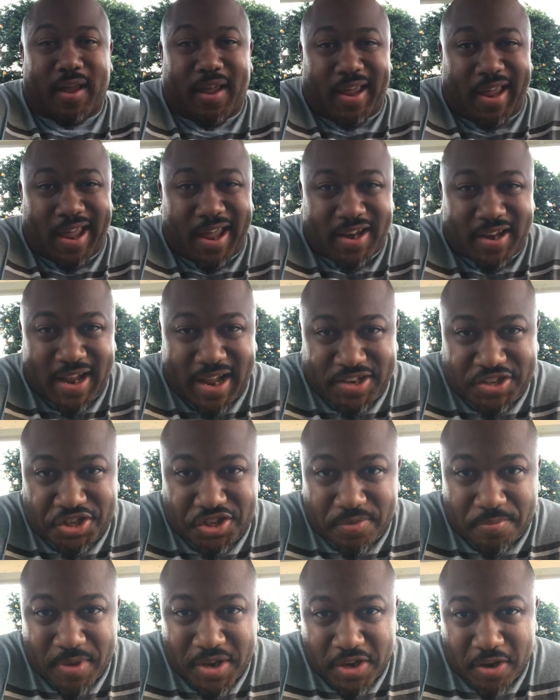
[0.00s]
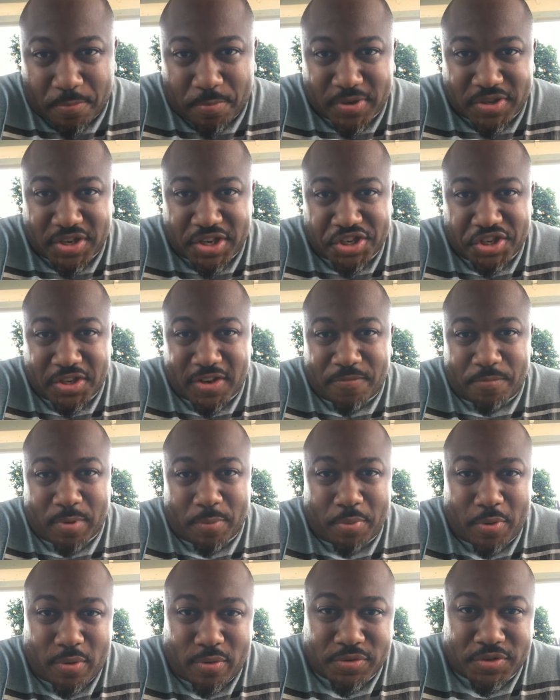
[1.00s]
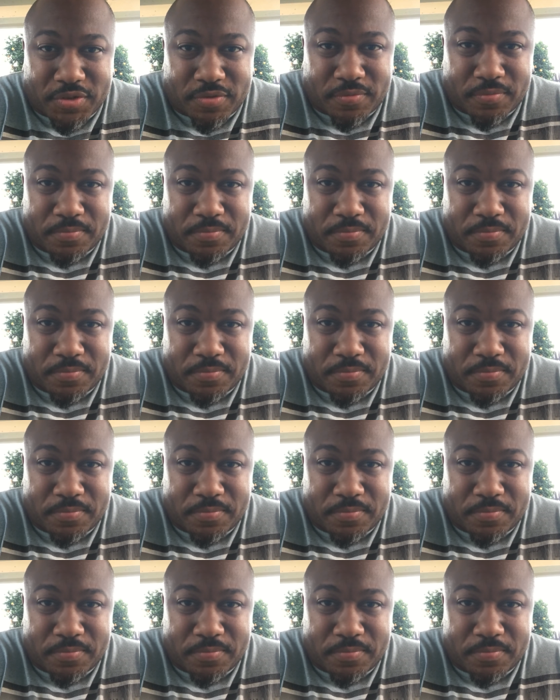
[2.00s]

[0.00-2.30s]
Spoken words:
and that should be your position of proposal.